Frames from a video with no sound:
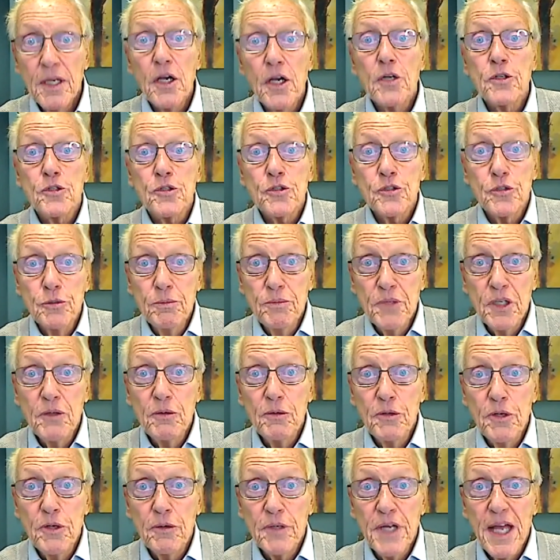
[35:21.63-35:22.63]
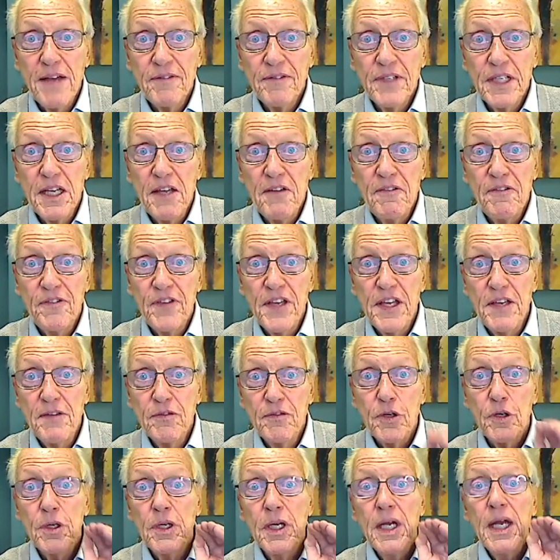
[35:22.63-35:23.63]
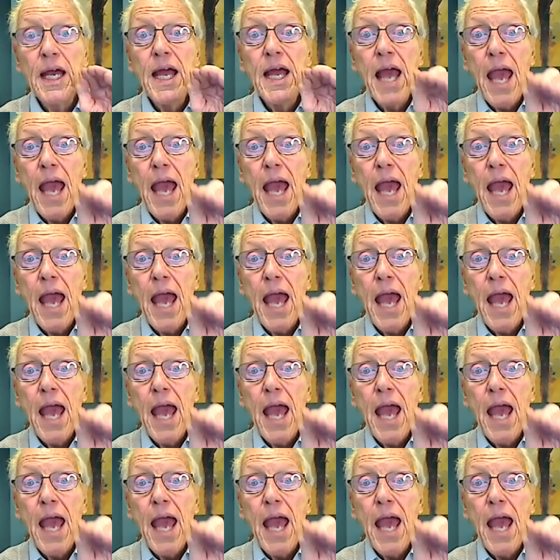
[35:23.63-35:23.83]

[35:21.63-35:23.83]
assuming you don't have any fever